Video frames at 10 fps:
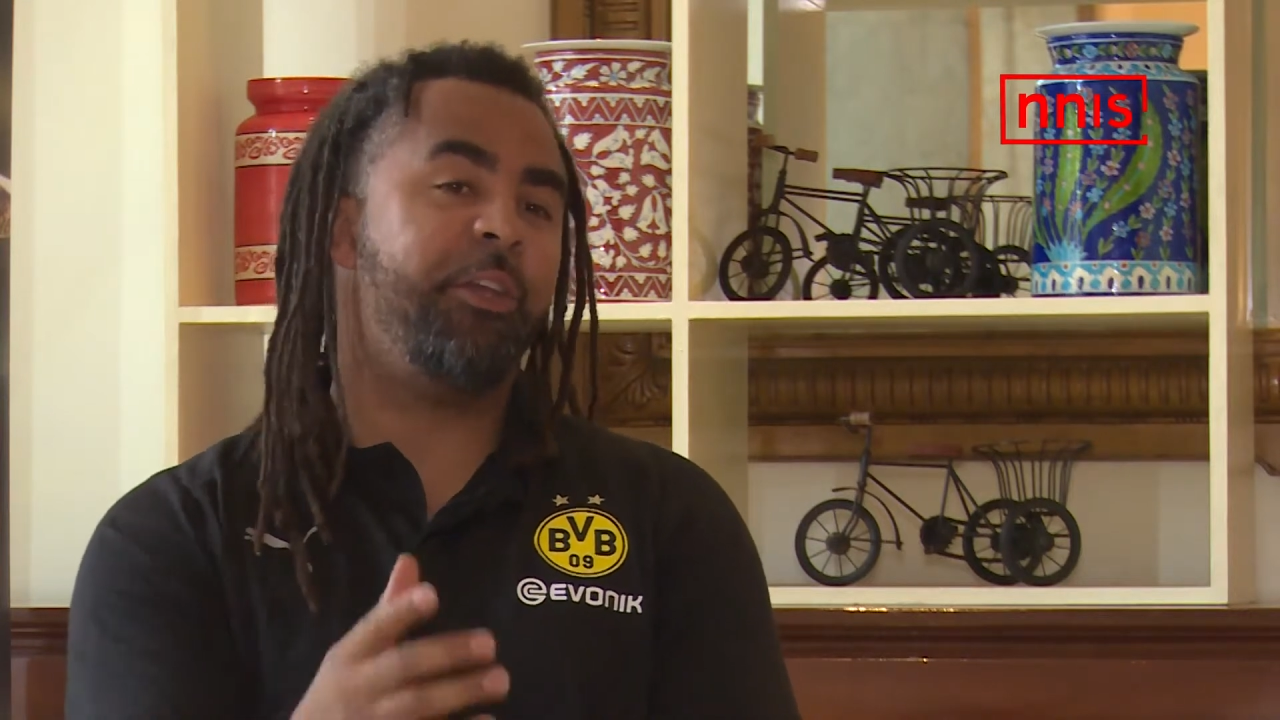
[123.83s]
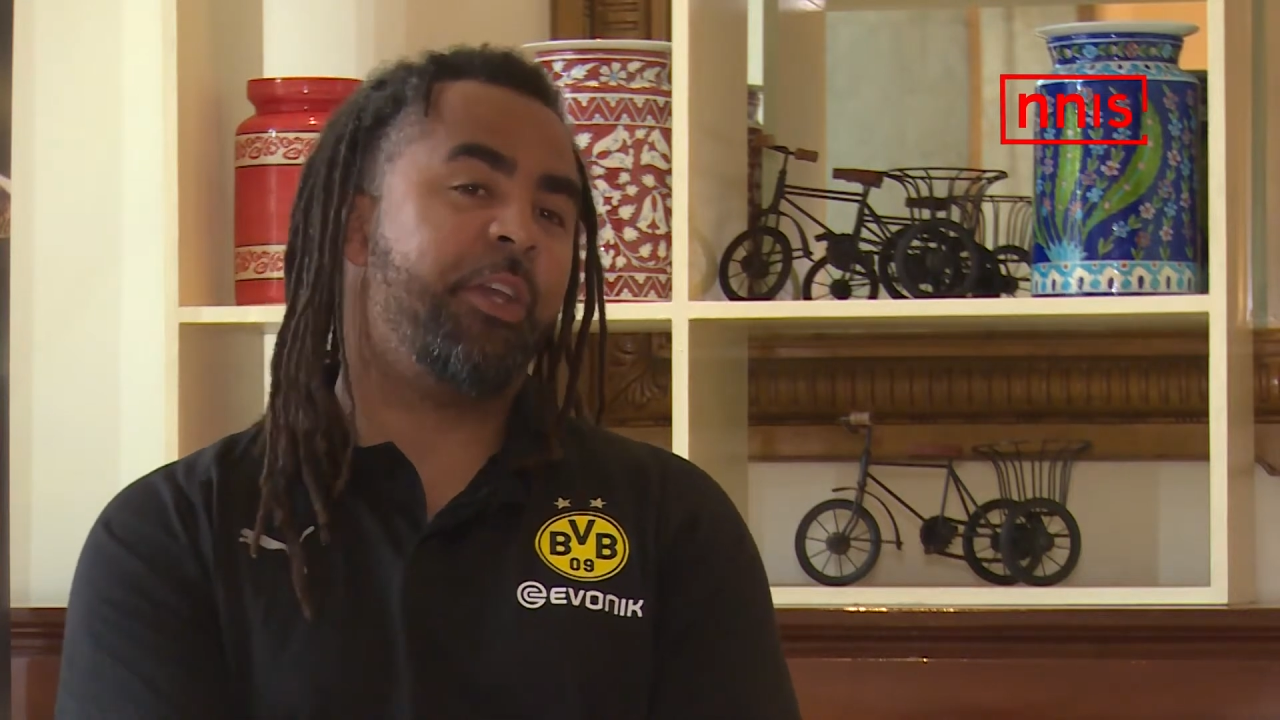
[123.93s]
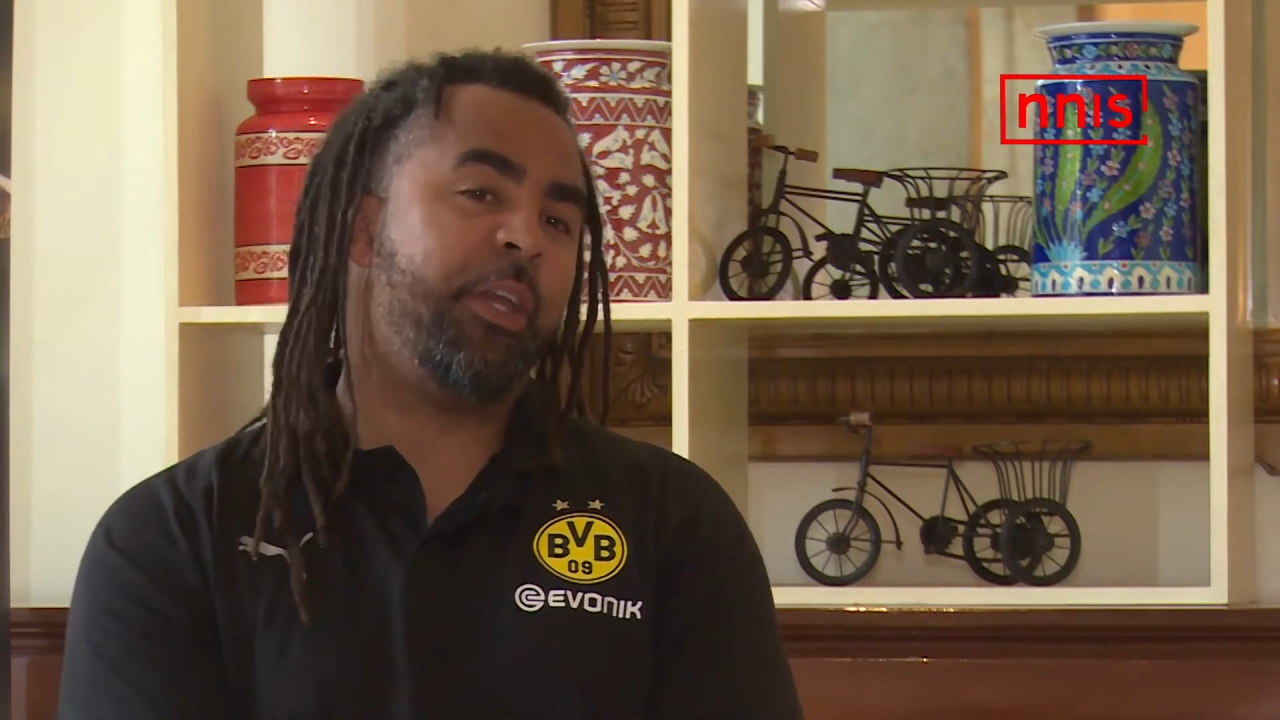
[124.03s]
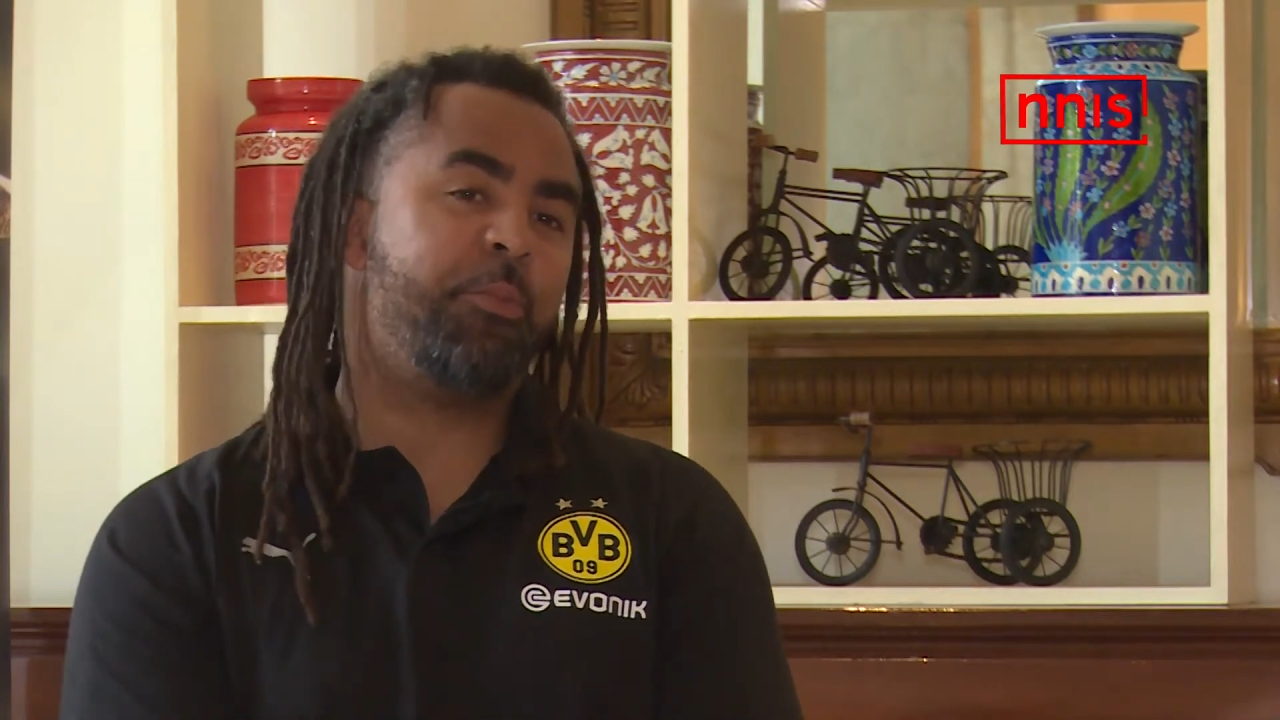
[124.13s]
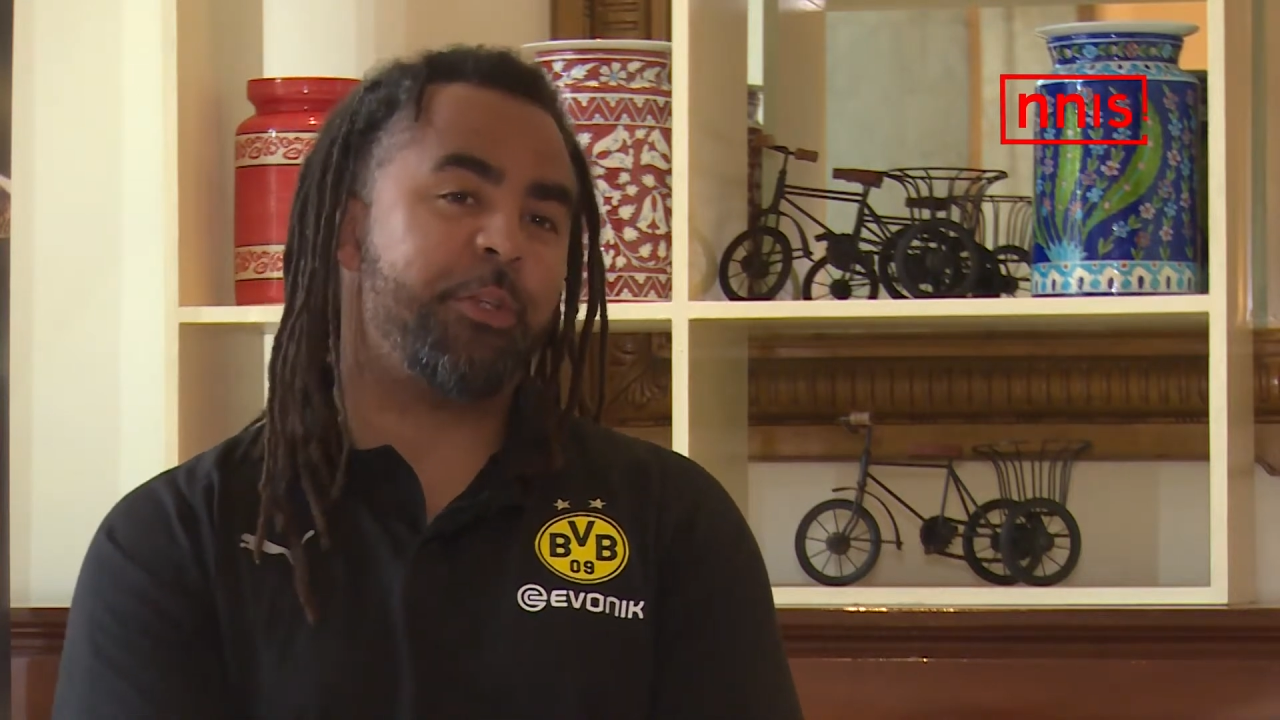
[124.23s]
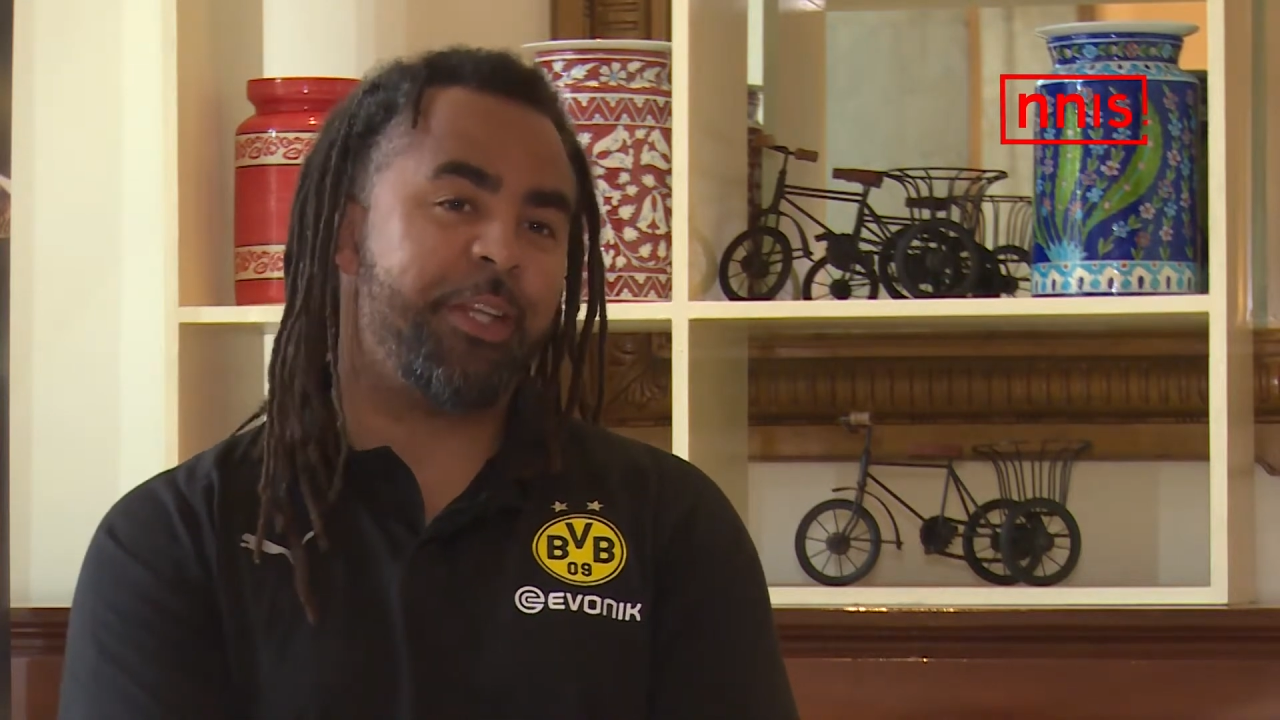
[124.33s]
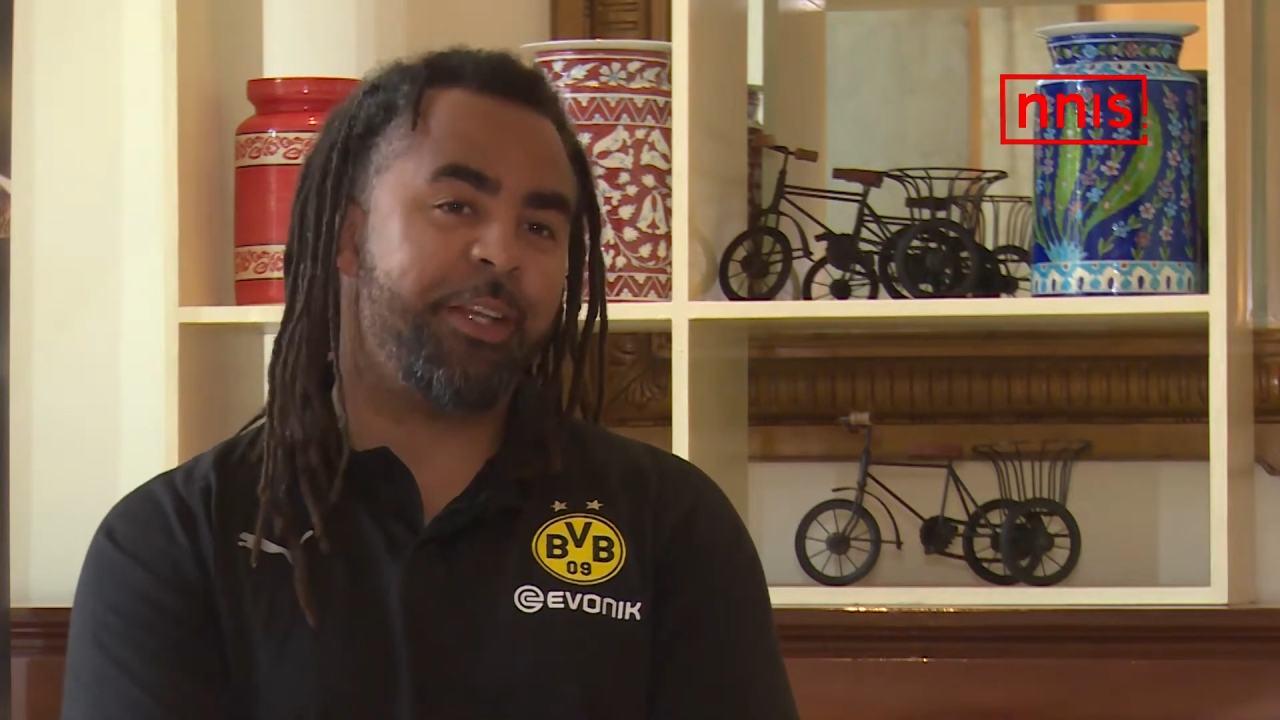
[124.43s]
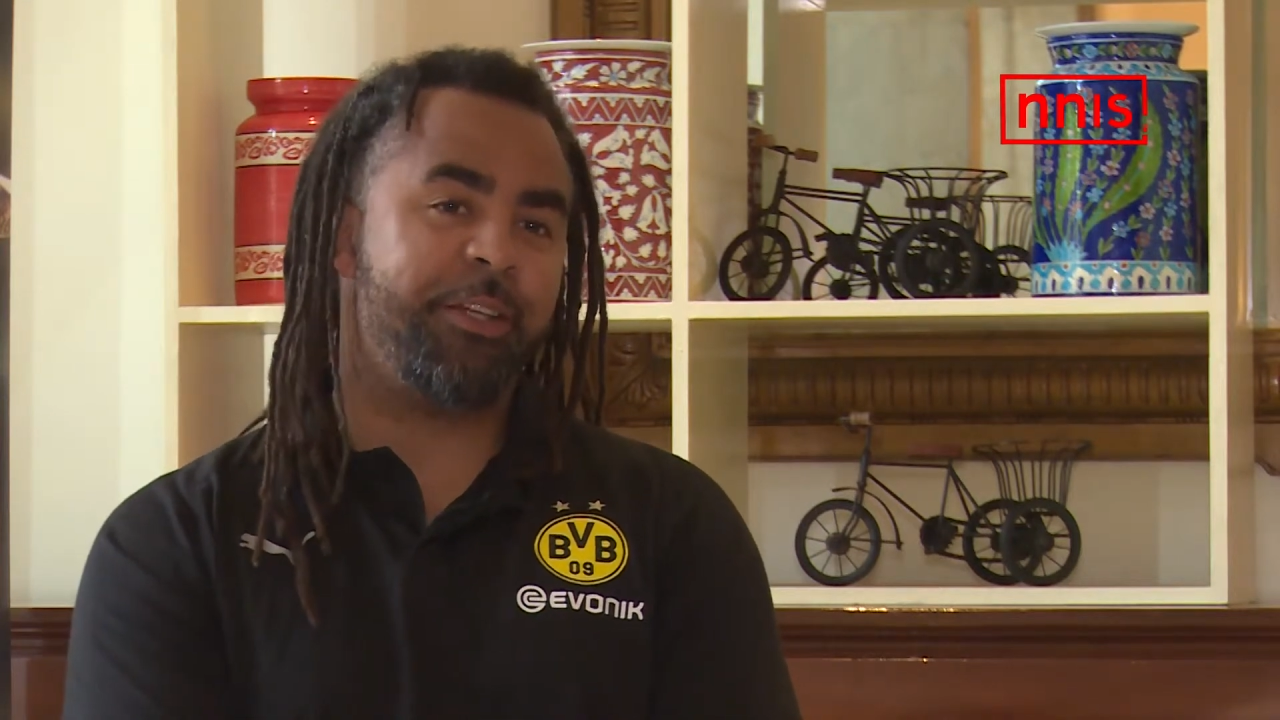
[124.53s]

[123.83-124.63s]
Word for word: you can present